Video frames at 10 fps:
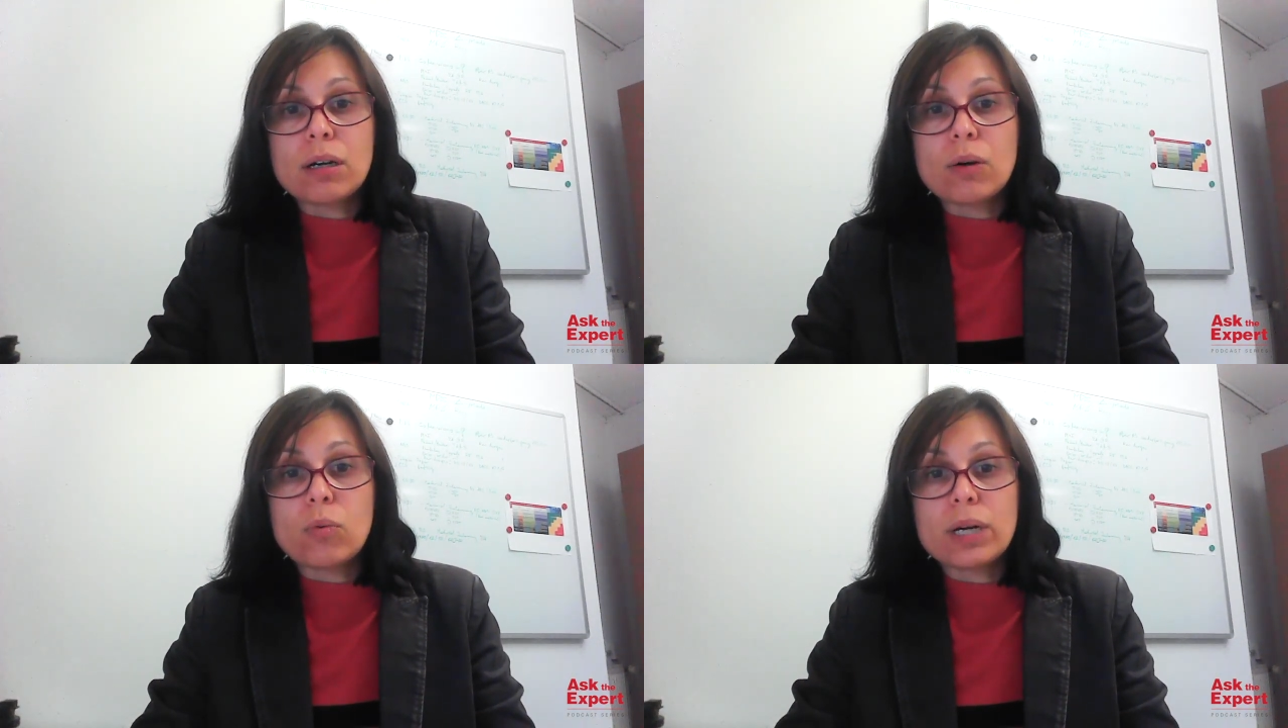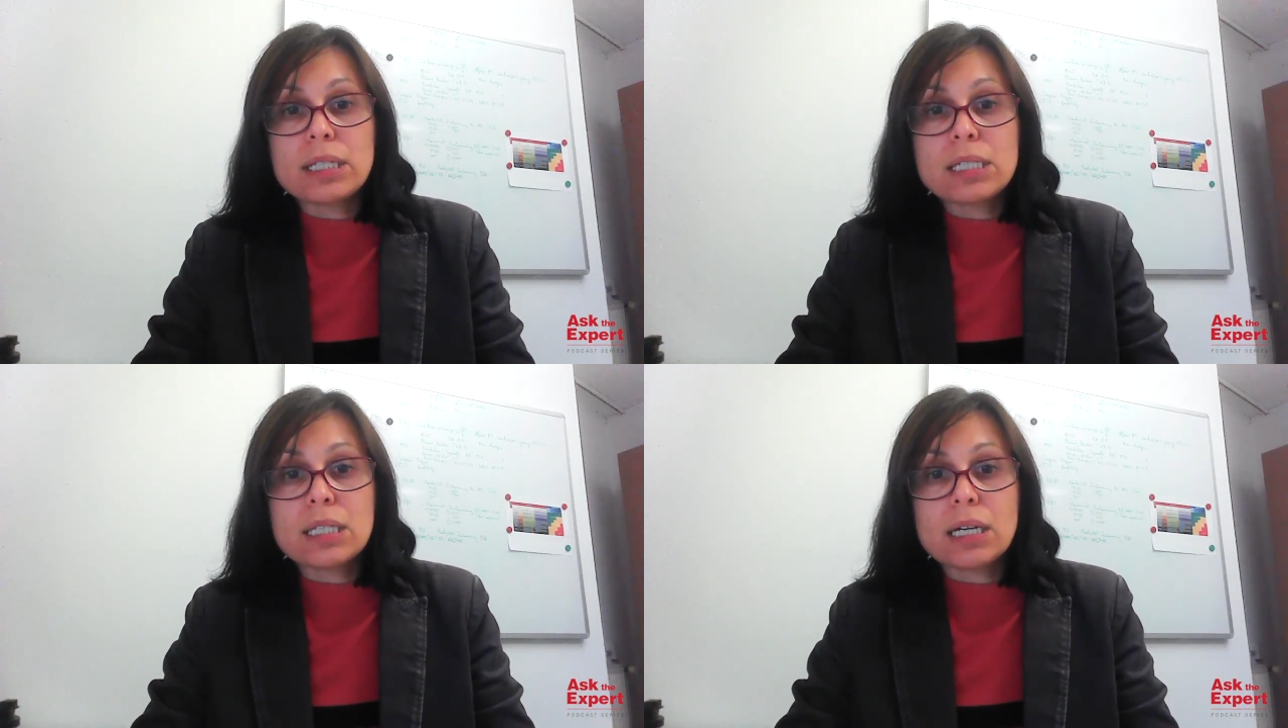uh,
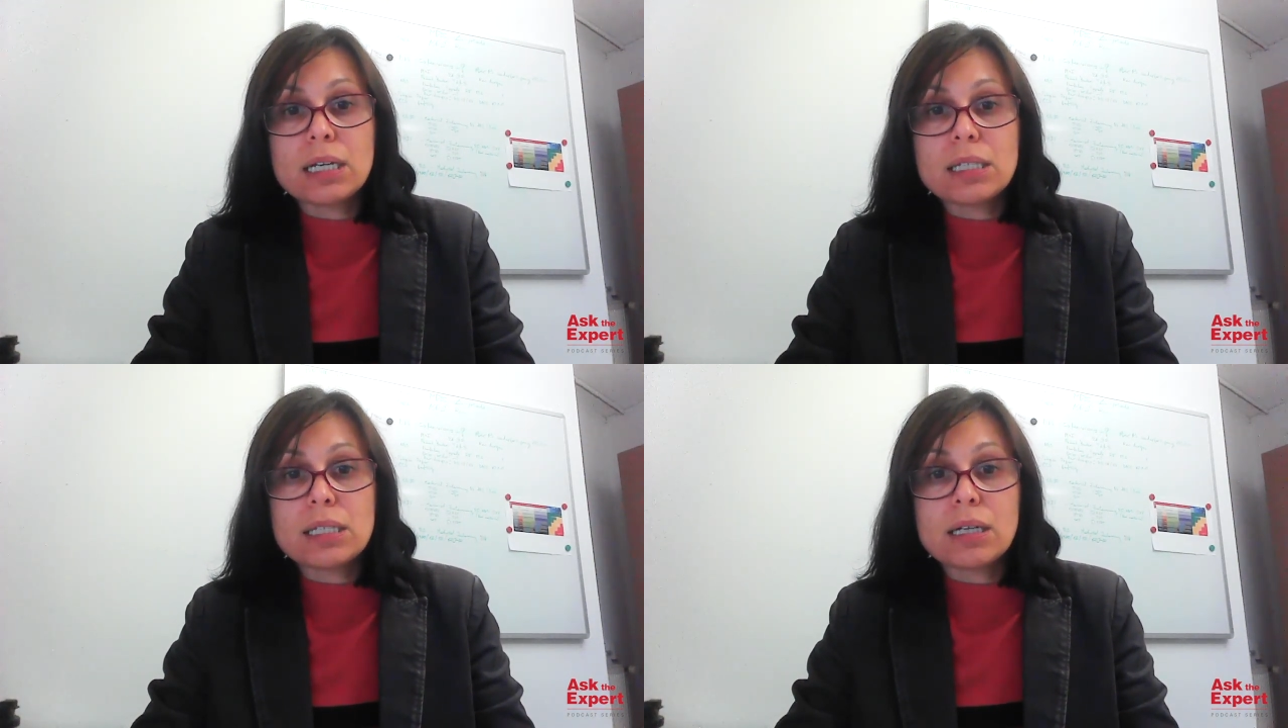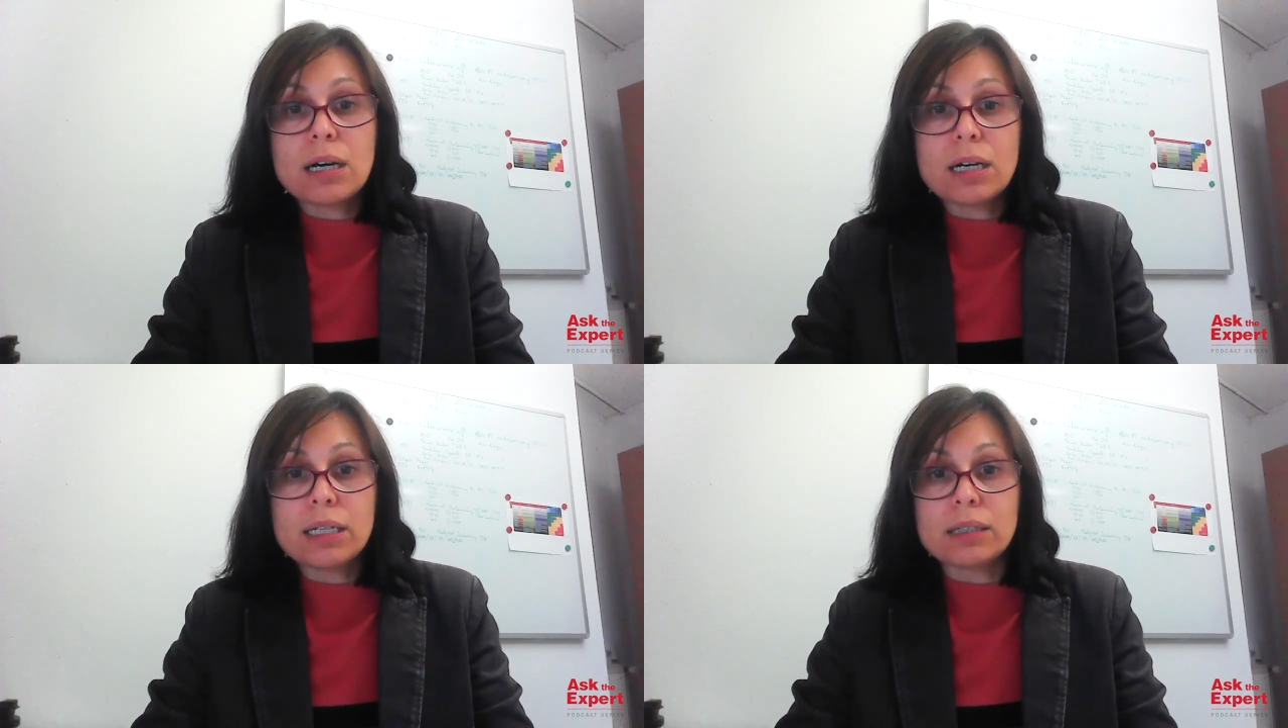one size
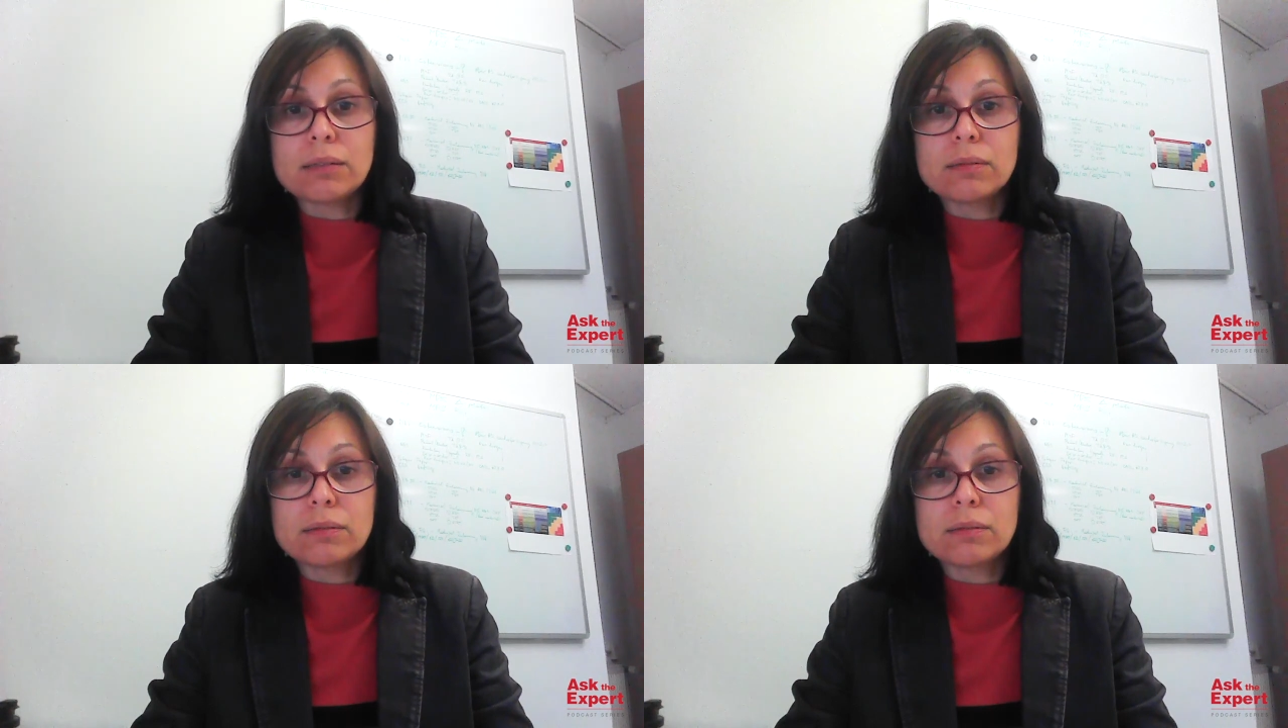higher